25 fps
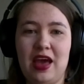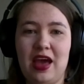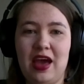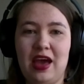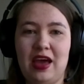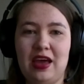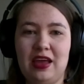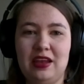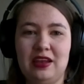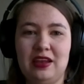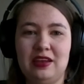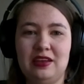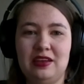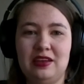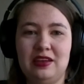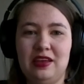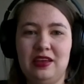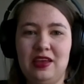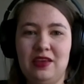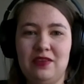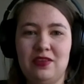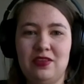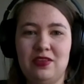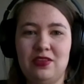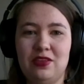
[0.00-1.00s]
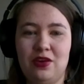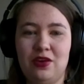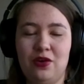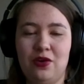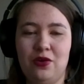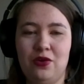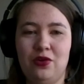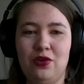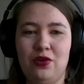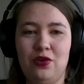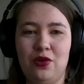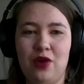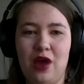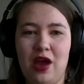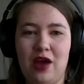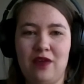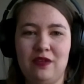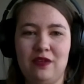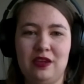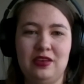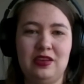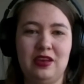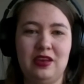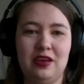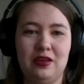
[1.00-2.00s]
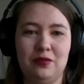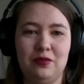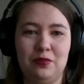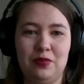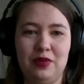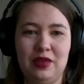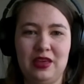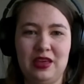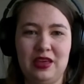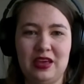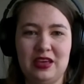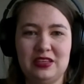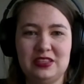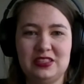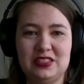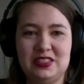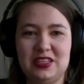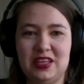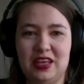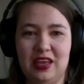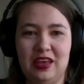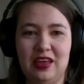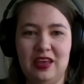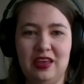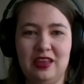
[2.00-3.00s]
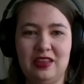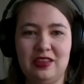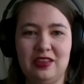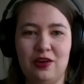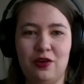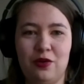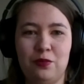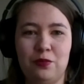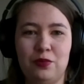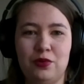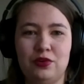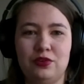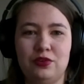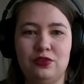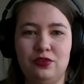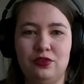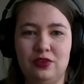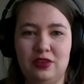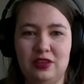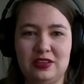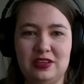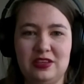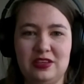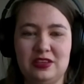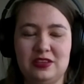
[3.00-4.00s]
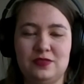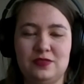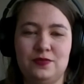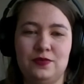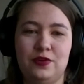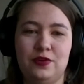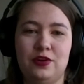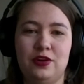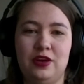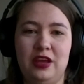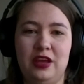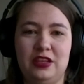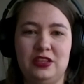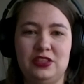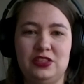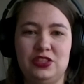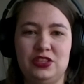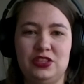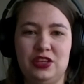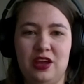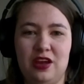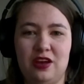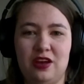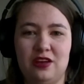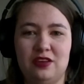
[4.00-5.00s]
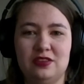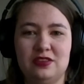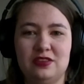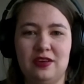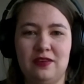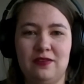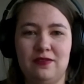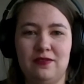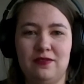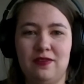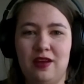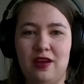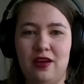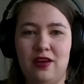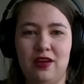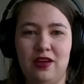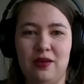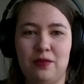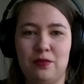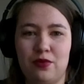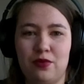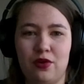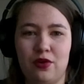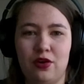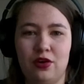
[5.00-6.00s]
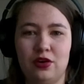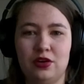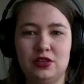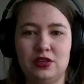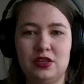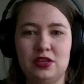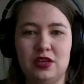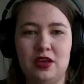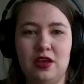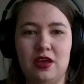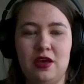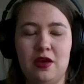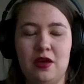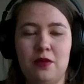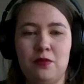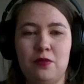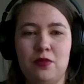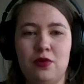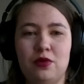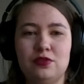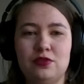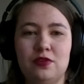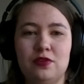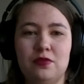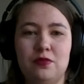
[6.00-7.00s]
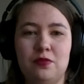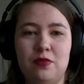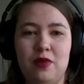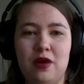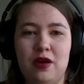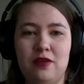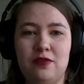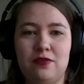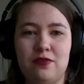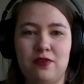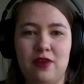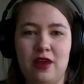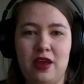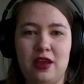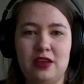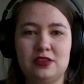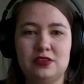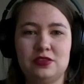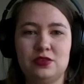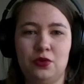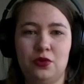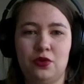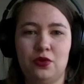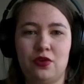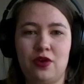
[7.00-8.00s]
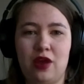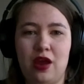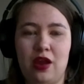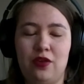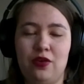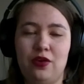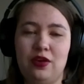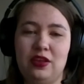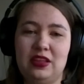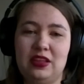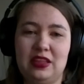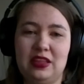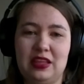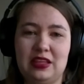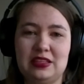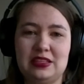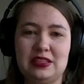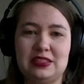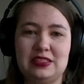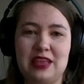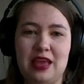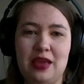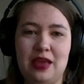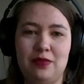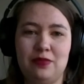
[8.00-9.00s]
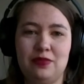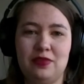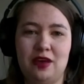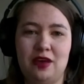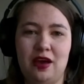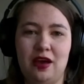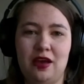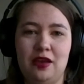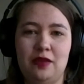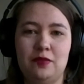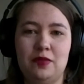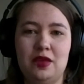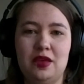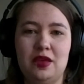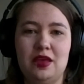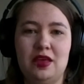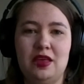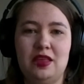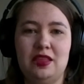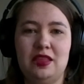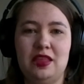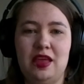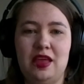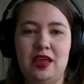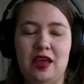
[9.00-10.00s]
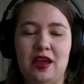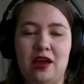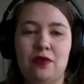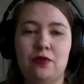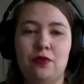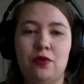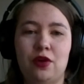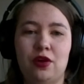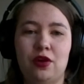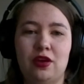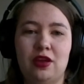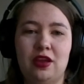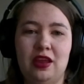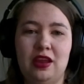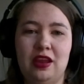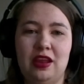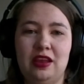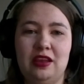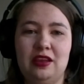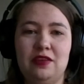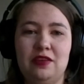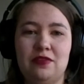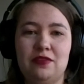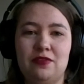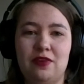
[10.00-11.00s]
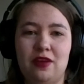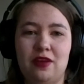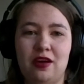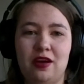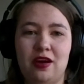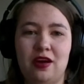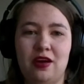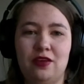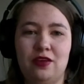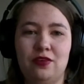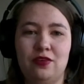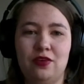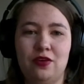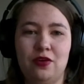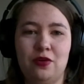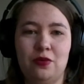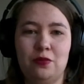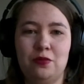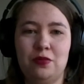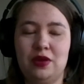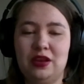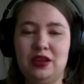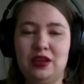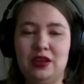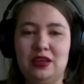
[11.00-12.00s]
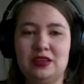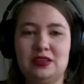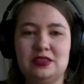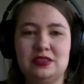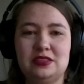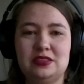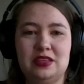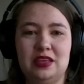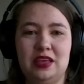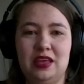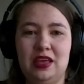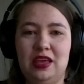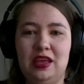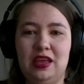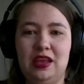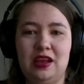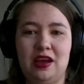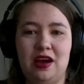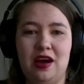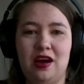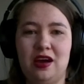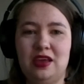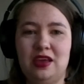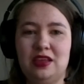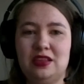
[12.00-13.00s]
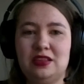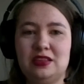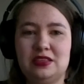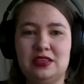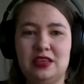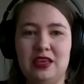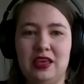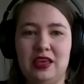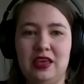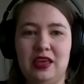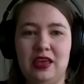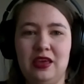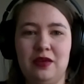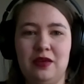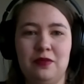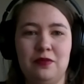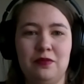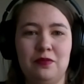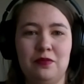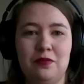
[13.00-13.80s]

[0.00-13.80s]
And even though you haven't done PhD, the opportunities for engineers are very broad. Most of my friends who graduated at the same time, they are working in different kind of companies in IT,